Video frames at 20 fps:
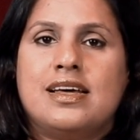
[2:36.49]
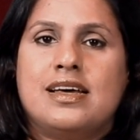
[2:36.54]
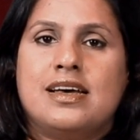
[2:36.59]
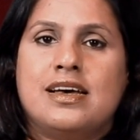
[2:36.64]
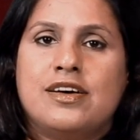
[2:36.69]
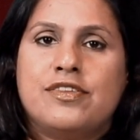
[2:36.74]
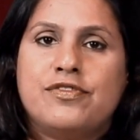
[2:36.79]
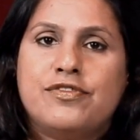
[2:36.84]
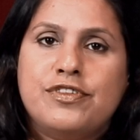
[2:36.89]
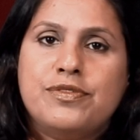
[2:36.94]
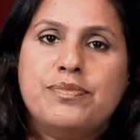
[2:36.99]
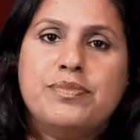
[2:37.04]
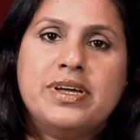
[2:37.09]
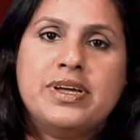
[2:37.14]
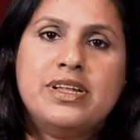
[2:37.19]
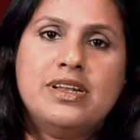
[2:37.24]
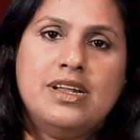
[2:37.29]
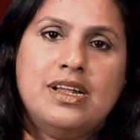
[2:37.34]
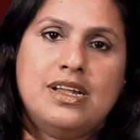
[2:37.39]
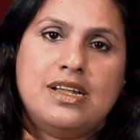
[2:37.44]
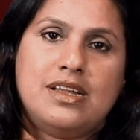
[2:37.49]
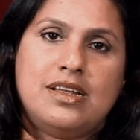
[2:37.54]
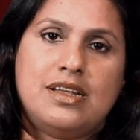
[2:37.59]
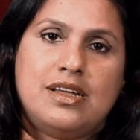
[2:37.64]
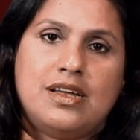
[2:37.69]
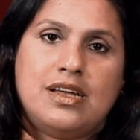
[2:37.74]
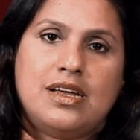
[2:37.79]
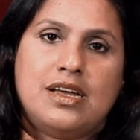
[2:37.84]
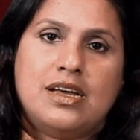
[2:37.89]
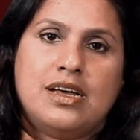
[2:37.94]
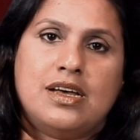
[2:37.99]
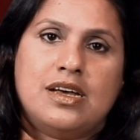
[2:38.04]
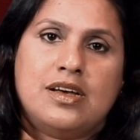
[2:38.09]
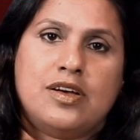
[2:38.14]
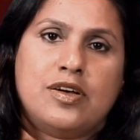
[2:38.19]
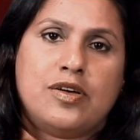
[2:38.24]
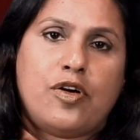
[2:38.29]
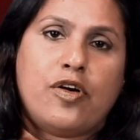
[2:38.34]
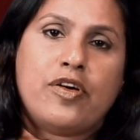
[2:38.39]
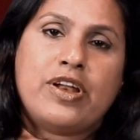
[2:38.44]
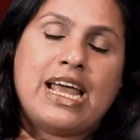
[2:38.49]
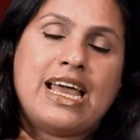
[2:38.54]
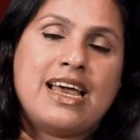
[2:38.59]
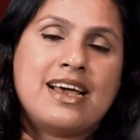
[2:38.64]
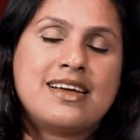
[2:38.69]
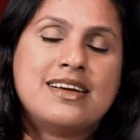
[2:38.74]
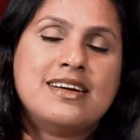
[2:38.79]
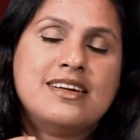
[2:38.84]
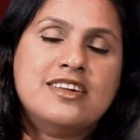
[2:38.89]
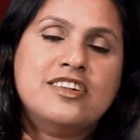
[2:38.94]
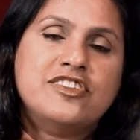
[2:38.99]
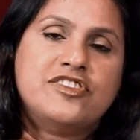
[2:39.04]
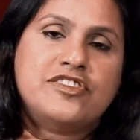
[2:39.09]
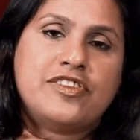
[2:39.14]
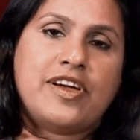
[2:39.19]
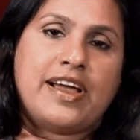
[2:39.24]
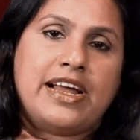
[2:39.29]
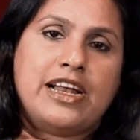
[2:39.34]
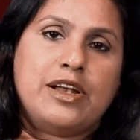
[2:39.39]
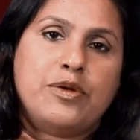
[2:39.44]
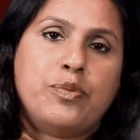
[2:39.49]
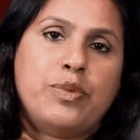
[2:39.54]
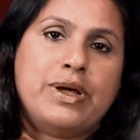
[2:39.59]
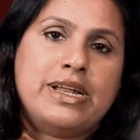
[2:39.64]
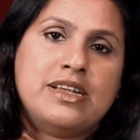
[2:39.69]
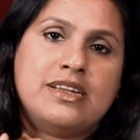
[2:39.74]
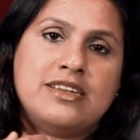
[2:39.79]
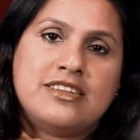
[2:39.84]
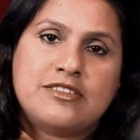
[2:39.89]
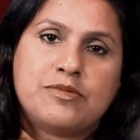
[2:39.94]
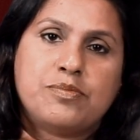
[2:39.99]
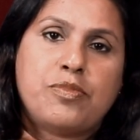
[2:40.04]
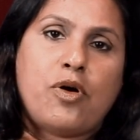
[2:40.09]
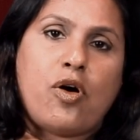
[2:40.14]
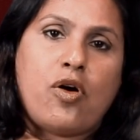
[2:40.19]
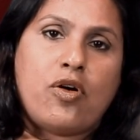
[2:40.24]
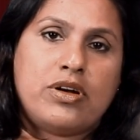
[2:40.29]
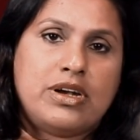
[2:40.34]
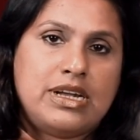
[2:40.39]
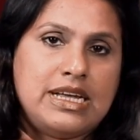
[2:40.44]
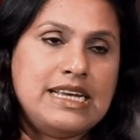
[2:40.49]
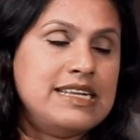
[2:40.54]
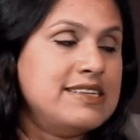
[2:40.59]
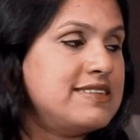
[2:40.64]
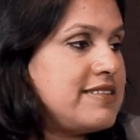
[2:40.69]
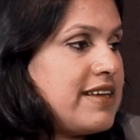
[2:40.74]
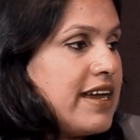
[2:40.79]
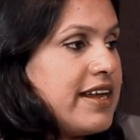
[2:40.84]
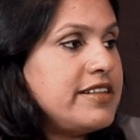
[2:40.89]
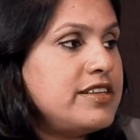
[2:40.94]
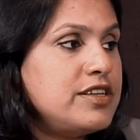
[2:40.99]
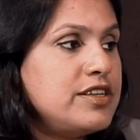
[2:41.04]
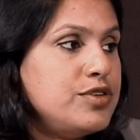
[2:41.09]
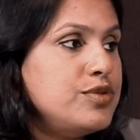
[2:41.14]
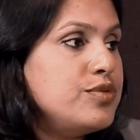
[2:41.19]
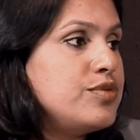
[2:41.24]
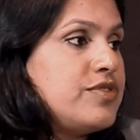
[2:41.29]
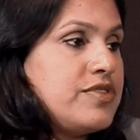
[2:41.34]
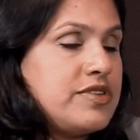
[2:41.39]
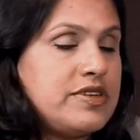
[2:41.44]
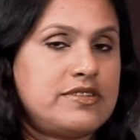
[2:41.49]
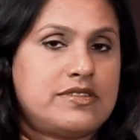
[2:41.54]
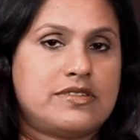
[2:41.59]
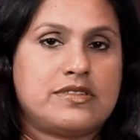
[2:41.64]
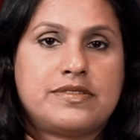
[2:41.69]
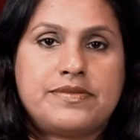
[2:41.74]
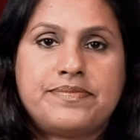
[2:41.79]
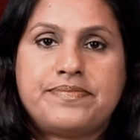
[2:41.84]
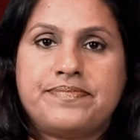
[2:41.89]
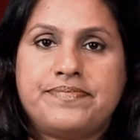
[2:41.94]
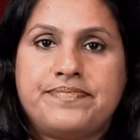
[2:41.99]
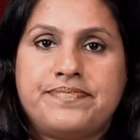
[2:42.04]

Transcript: Women or a girl child, when it is born inside the uterus,